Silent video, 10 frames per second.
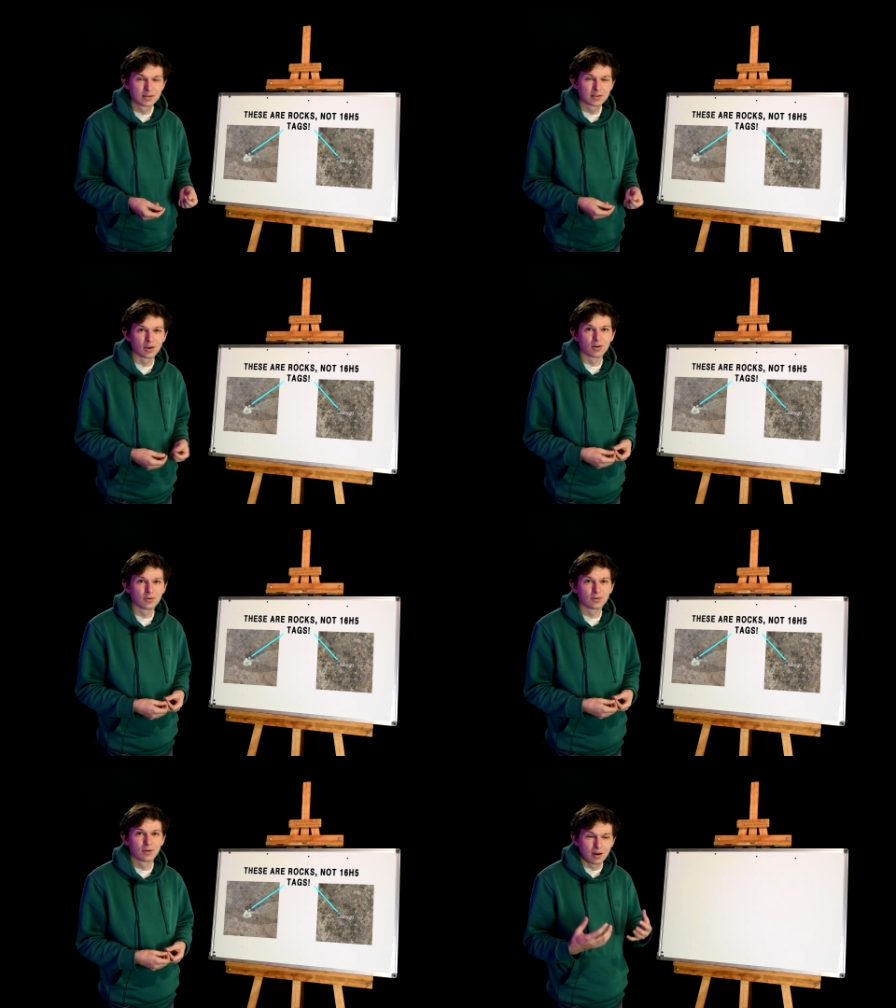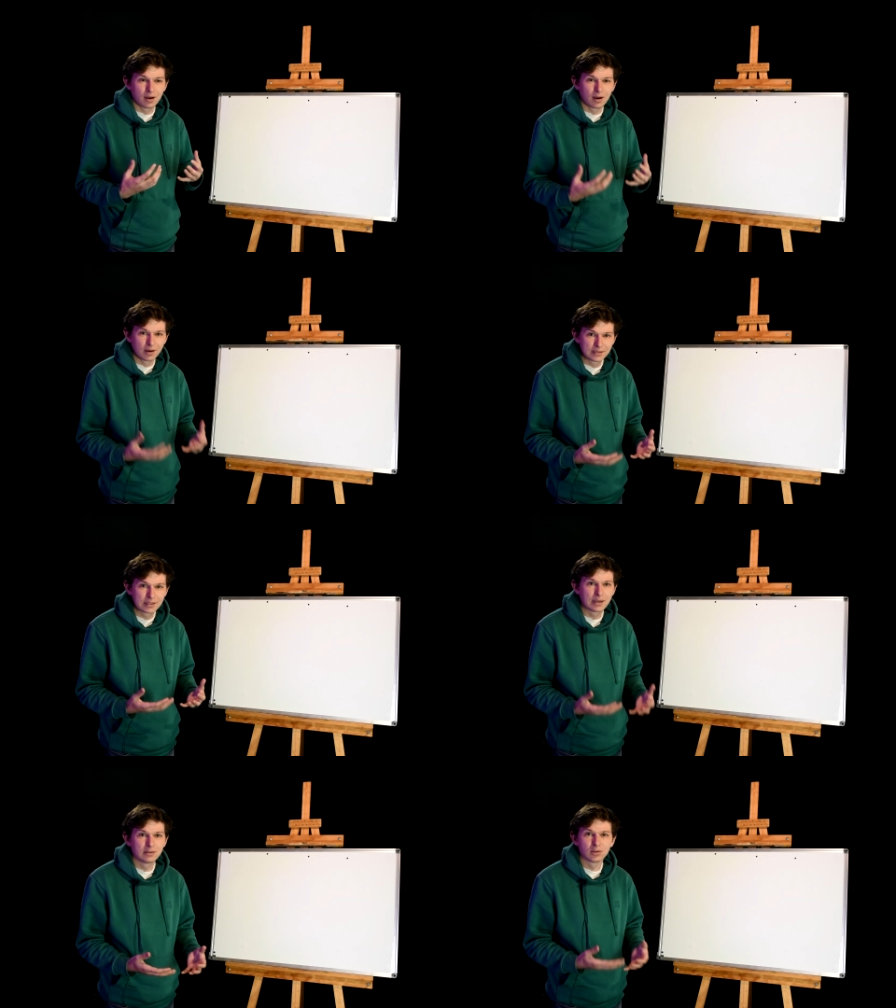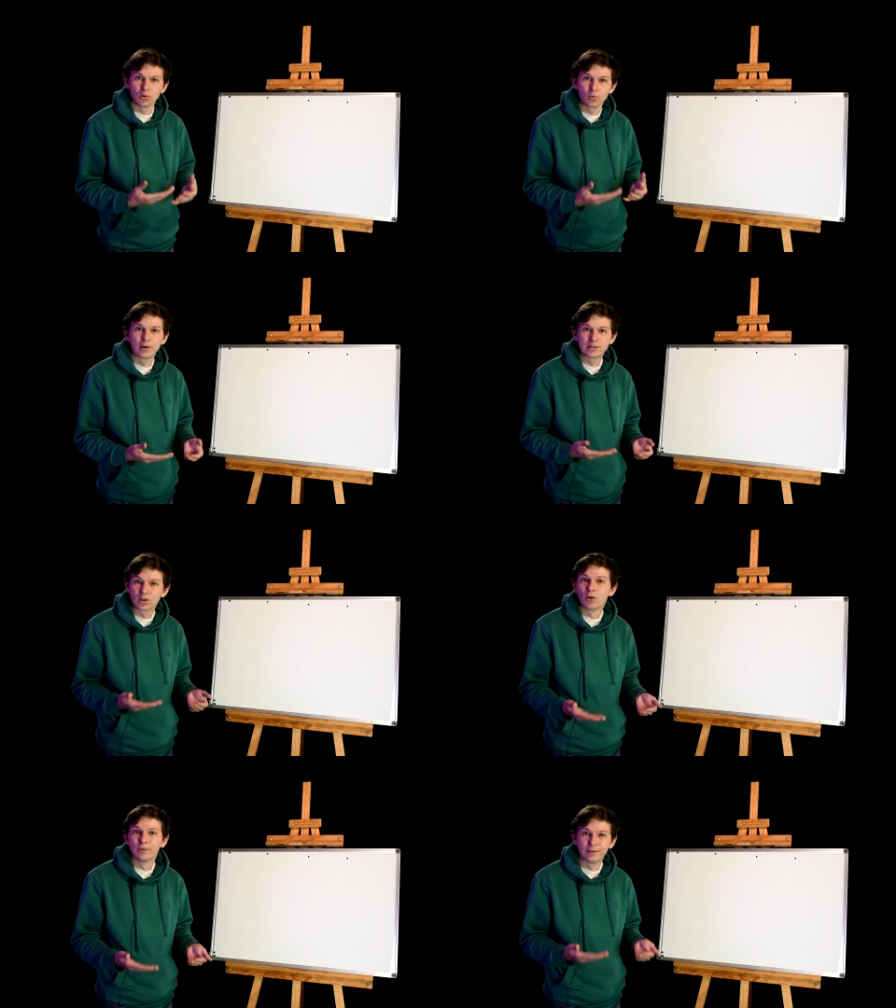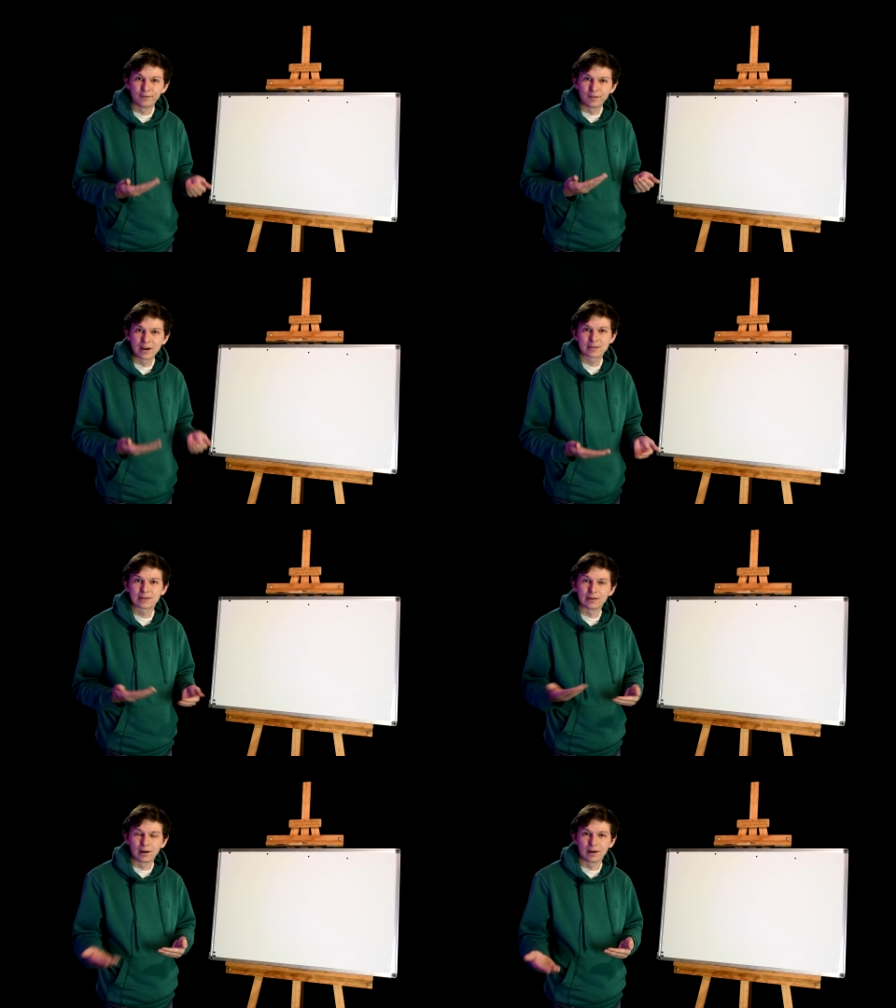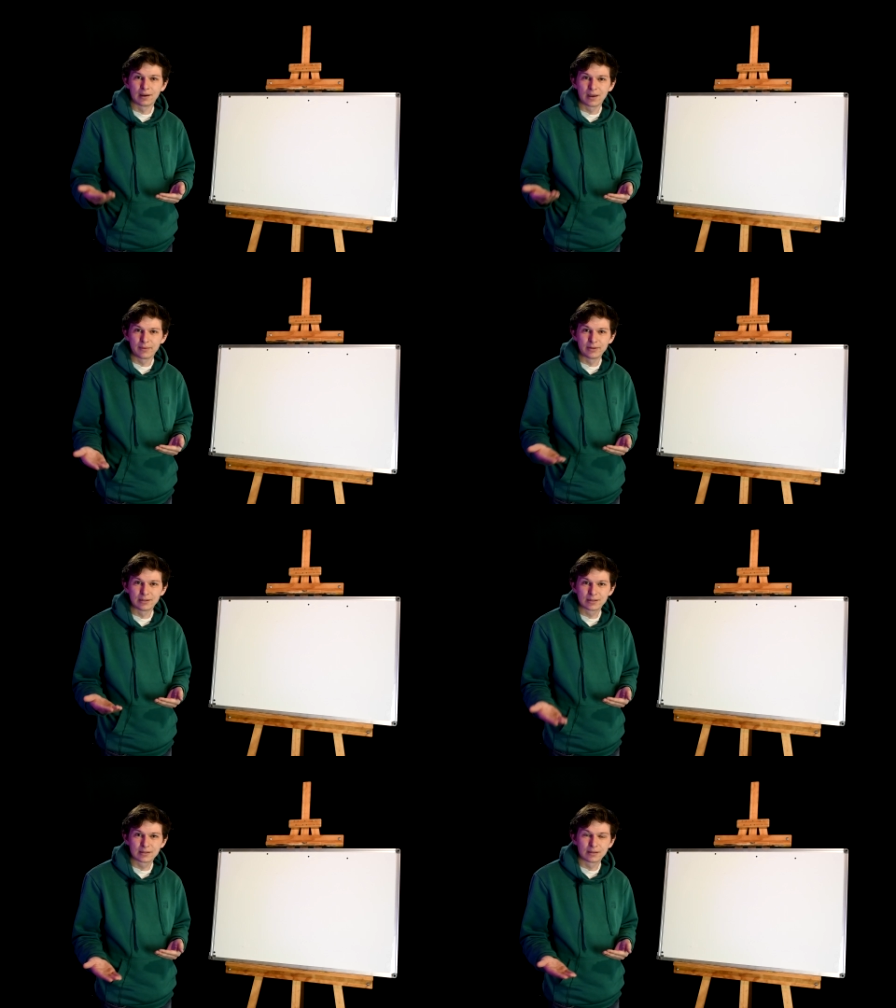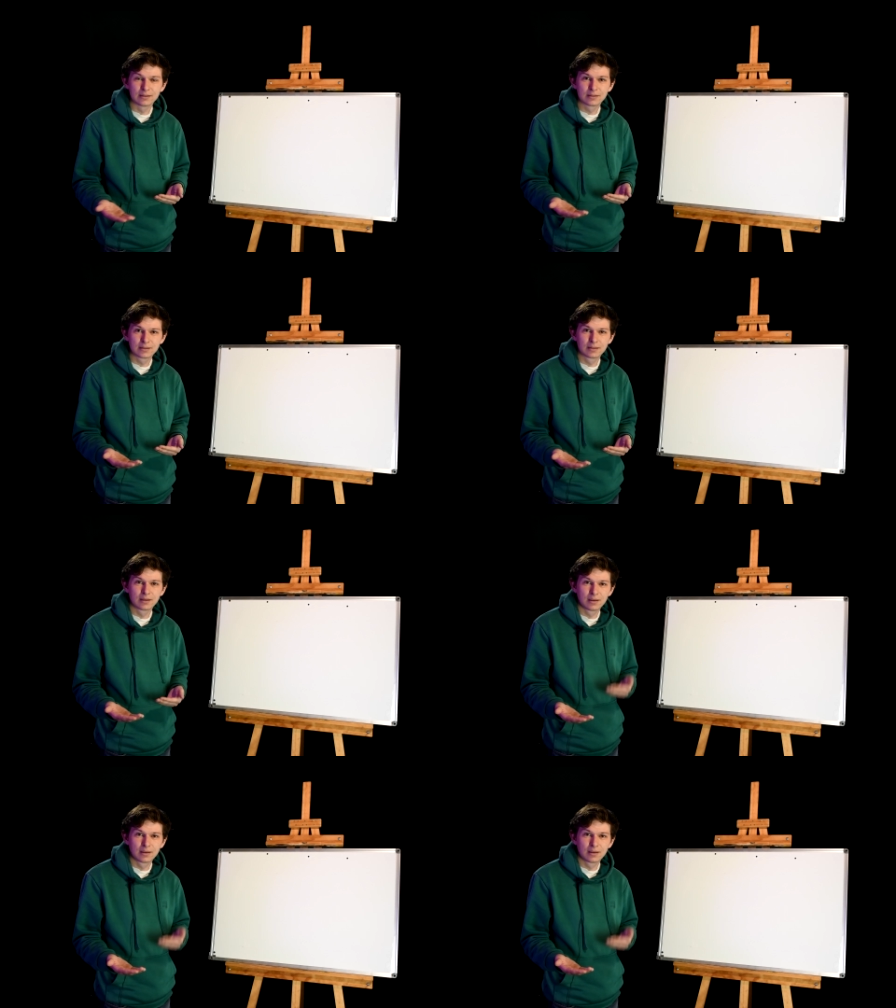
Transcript: So I tend to always go with a vastly higher Hamming distance